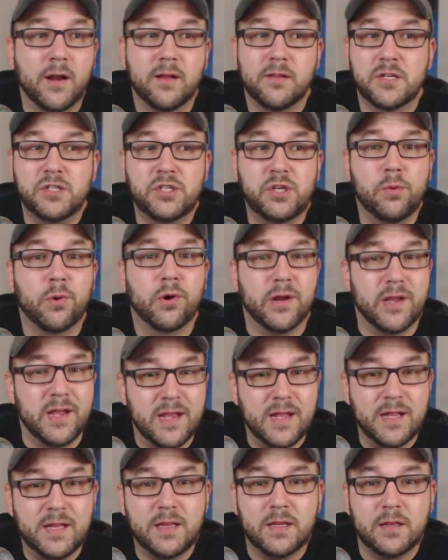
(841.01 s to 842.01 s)
and unless you were
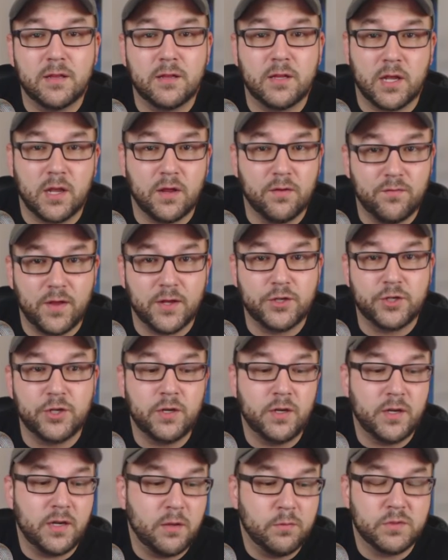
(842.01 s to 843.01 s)
in the
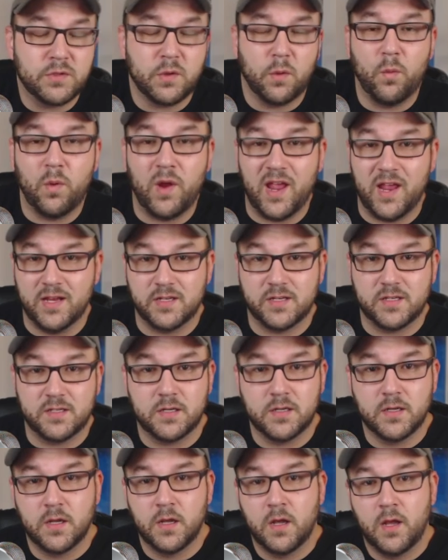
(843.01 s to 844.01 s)
convention, it was a
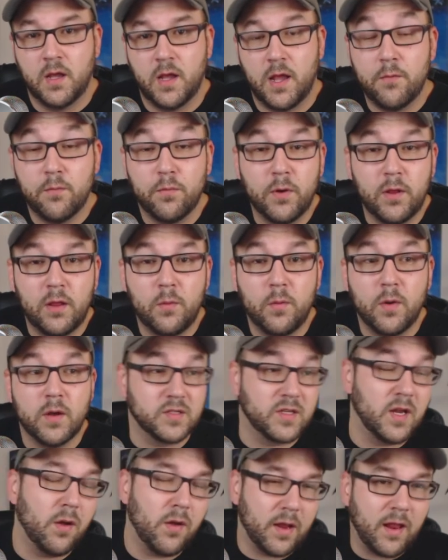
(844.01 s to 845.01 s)
waste. It really
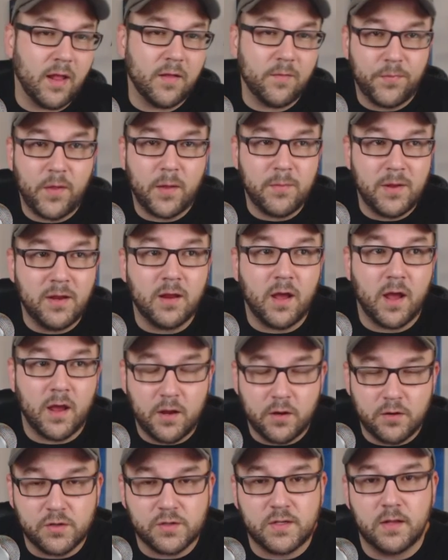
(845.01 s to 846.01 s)
was. Now, I
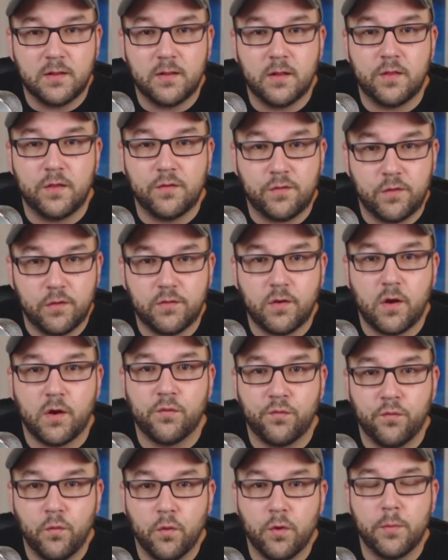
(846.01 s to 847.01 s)
understand that these things are
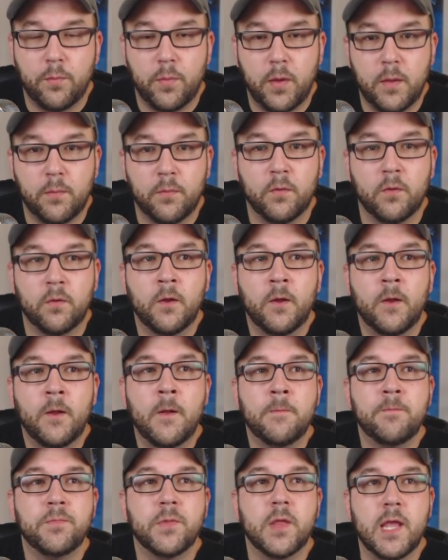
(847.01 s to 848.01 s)
for the people
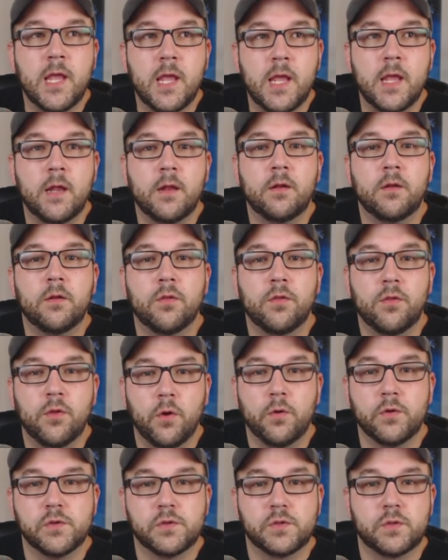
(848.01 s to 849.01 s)
in
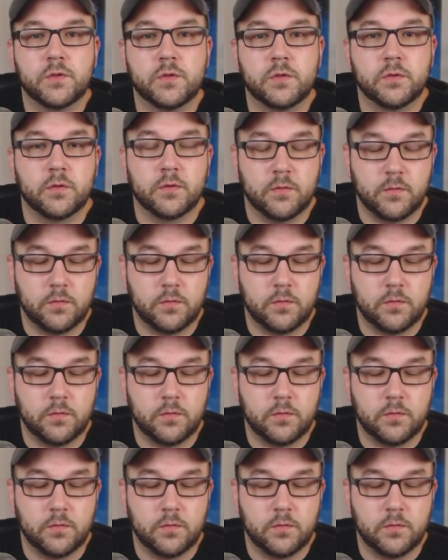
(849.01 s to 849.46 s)
those